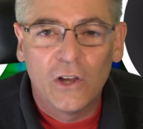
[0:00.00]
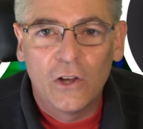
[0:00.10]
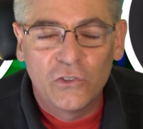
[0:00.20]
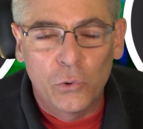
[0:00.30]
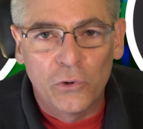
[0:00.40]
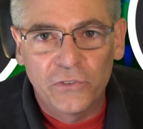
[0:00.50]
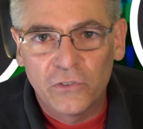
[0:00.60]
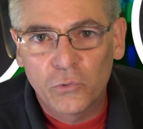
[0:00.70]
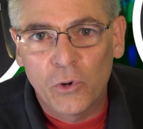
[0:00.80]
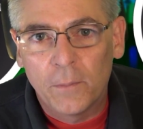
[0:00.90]
tools,
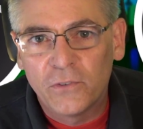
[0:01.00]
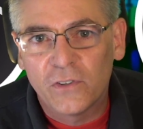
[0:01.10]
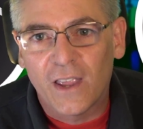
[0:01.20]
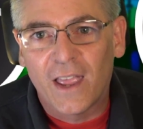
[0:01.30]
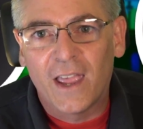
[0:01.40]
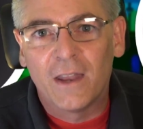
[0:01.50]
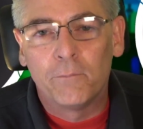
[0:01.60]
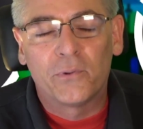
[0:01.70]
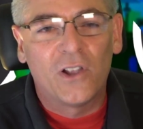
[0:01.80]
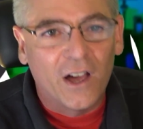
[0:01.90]
scripts, and
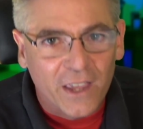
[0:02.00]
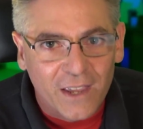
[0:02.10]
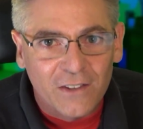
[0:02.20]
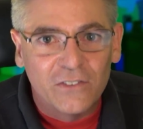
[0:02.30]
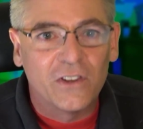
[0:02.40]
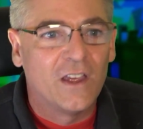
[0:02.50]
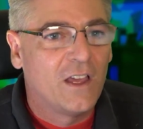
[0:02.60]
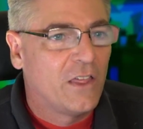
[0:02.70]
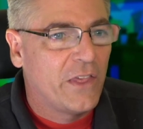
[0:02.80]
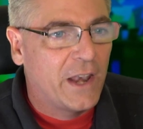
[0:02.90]
plugins
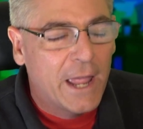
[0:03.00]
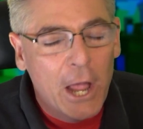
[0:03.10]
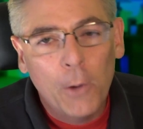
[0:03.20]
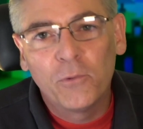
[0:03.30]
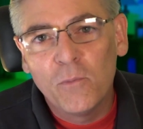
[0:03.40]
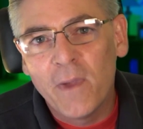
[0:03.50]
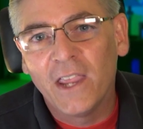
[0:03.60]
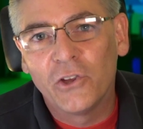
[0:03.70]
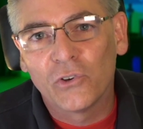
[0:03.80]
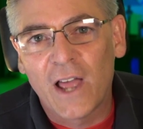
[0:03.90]
that help you make
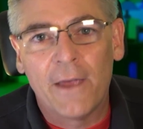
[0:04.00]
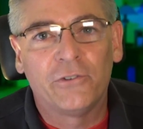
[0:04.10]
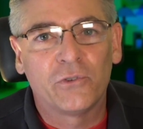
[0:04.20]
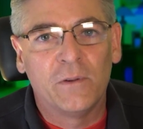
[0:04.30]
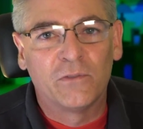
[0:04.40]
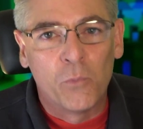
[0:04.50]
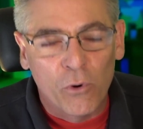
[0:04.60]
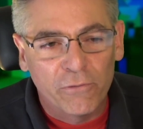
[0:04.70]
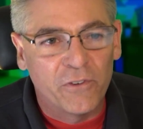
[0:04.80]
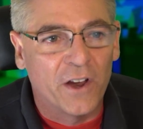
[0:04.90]
your live streams more
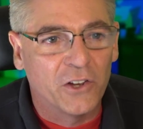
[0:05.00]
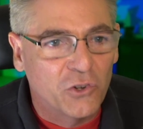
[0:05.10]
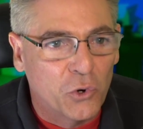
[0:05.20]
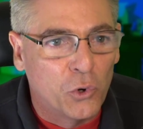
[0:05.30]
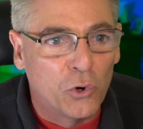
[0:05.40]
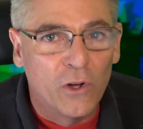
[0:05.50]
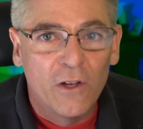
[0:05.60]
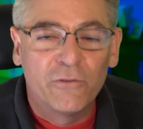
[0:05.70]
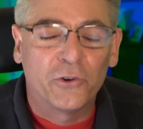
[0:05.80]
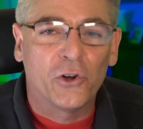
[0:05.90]
fun and cool
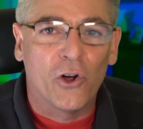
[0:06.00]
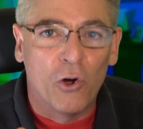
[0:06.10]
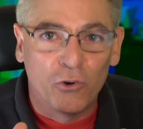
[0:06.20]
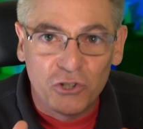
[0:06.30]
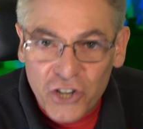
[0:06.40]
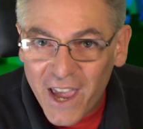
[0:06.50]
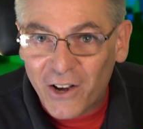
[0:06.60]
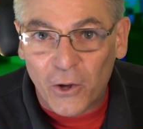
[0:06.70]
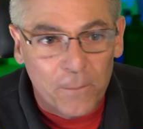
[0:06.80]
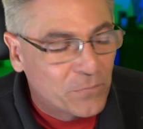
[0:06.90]
for your own channel.